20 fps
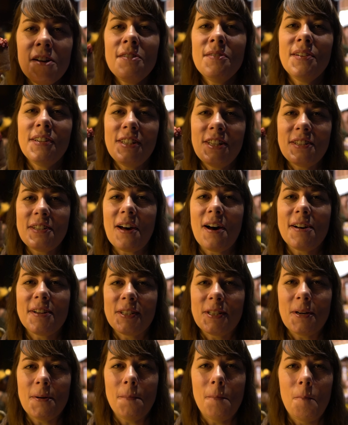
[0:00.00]
This is
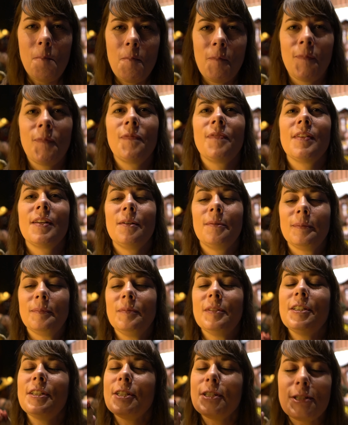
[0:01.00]
awesome.
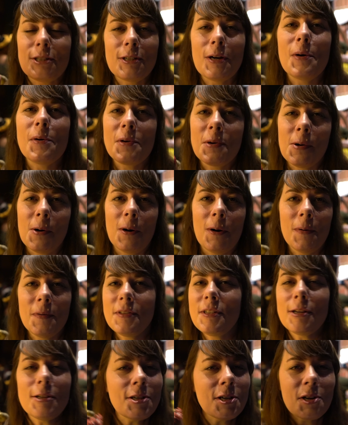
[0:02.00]
This is so cool.
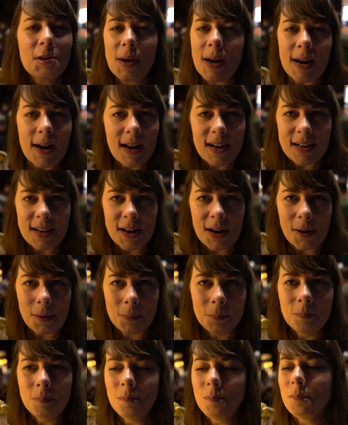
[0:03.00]
Such a great idea.
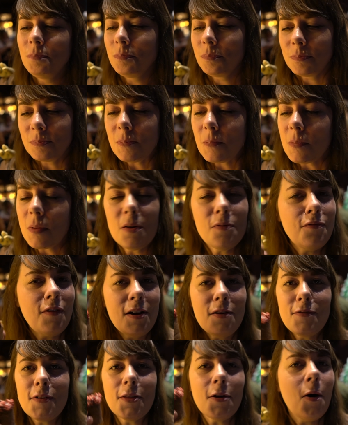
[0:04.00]

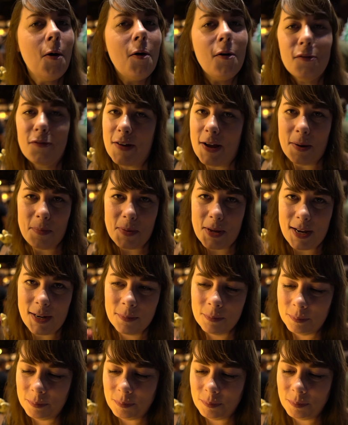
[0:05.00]
Fun for the whole family.